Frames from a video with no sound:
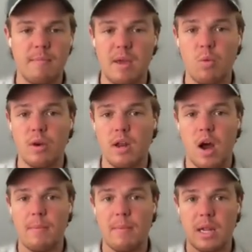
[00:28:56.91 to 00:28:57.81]
it would
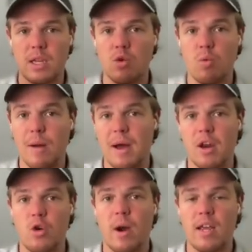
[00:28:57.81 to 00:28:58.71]
automatically do what I'm about to
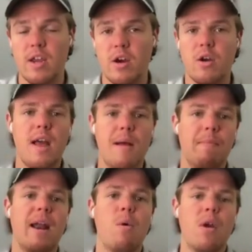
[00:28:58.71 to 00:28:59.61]
do right here.
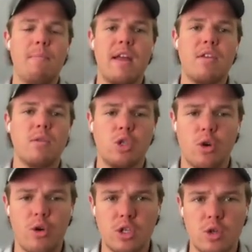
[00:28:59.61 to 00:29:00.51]
But I want to manually trigger it so I